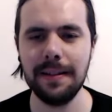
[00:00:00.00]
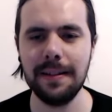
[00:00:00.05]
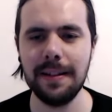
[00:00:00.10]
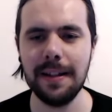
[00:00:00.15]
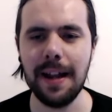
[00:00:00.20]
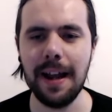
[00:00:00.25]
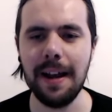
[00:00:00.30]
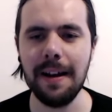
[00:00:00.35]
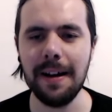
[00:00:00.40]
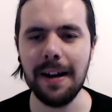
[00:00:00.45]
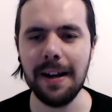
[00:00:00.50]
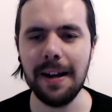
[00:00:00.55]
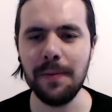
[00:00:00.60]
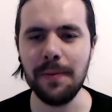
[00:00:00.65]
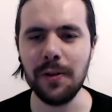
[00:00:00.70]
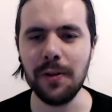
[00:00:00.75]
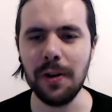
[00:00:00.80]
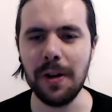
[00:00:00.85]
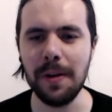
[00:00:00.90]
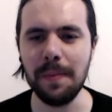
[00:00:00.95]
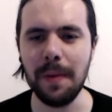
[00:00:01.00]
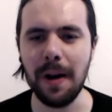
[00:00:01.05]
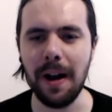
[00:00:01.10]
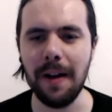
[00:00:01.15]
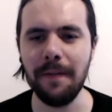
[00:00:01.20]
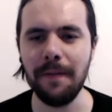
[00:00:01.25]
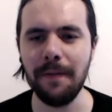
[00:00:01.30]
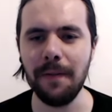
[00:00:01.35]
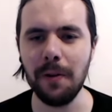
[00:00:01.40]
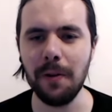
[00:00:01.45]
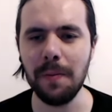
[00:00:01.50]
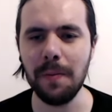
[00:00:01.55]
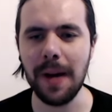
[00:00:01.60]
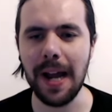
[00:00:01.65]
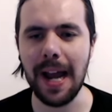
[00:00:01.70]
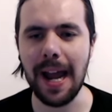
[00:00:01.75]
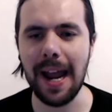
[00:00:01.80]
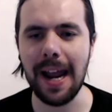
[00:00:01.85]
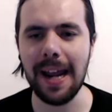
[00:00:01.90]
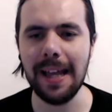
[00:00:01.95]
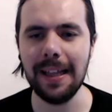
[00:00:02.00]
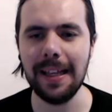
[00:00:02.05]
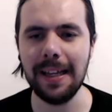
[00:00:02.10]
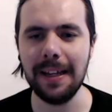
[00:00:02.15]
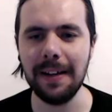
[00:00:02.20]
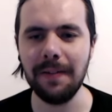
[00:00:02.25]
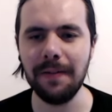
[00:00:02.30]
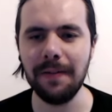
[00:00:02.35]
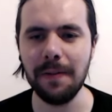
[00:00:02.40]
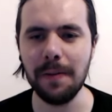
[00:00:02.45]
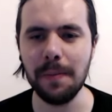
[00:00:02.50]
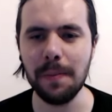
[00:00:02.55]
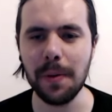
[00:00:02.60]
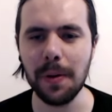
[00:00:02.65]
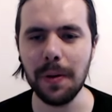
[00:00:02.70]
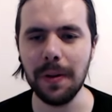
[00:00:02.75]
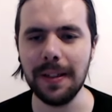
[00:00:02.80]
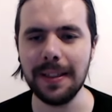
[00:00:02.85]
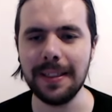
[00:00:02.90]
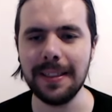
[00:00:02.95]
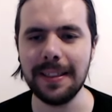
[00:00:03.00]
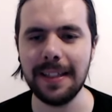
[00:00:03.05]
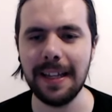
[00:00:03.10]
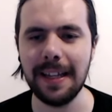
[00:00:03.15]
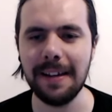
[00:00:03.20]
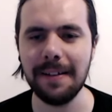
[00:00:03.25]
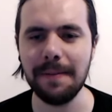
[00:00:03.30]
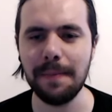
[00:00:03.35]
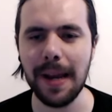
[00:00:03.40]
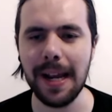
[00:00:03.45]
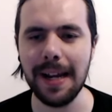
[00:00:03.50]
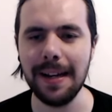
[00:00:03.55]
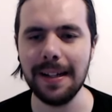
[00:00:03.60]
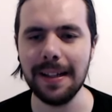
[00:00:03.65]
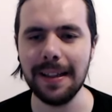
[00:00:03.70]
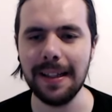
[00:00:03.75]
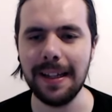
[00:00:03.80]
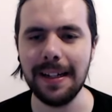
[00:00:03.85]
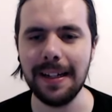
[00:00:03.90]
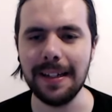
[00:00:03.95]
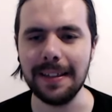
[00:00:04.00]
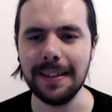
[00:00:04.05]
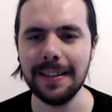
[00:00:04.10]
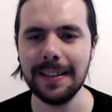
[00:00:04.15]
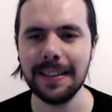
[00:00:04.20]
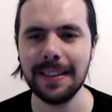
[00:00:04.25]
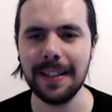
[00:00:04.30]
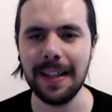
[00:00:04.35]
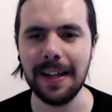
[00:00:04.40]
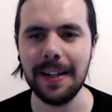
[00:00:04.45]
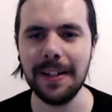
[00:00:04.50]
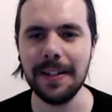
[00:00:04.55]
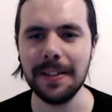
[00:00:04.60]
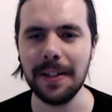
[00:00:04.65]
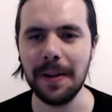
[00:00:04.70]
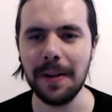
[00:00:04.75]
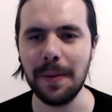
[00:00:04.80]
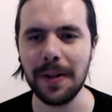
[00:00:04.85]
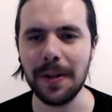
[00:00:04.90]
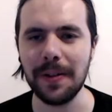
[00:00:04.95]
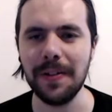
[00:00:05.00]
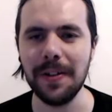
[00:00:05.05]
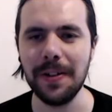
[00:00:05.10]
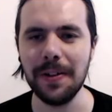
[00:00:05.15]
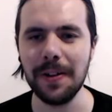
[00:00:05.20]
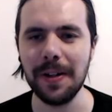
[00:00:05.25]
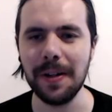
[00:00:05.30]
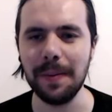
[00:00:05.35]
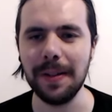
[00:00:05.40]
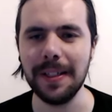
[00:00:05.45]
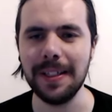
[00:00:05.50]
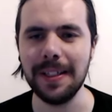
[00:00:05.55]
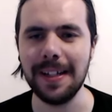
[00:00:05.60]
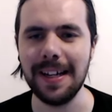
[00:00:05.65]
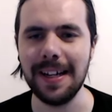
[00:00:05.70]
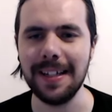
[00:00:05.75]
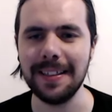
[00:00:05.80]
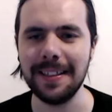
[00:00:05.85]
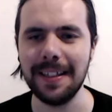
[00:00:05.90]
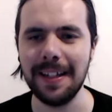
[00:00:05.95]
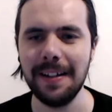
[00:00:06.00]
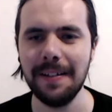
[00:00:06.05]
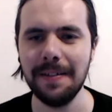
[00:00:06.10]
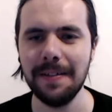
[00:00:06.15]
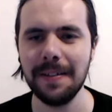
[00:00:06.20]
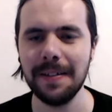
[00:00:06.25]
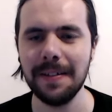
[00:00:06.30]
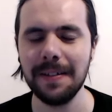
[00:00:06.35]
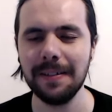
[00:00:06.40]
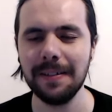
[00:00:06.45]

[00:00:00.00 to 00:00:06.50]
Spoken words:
Today I am joined by former A-League footballer Steve Pantelidis. Thank you so much for joining me today, Steve.